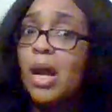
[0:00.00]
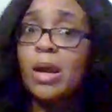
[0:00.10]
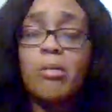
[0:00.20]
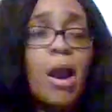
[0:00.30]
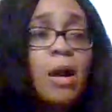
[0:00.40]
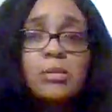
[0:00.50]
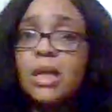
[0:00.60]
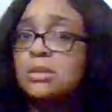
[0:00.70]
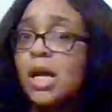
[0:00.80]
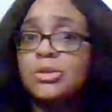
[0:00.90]
that crowd.
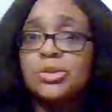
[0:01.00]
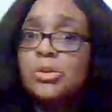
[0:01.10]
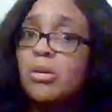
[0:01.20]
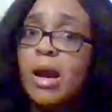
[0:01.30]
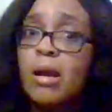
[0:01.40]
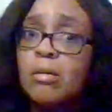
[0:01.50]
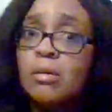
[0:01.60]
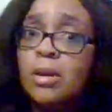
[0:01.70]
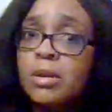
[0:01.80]
That's not your crowd.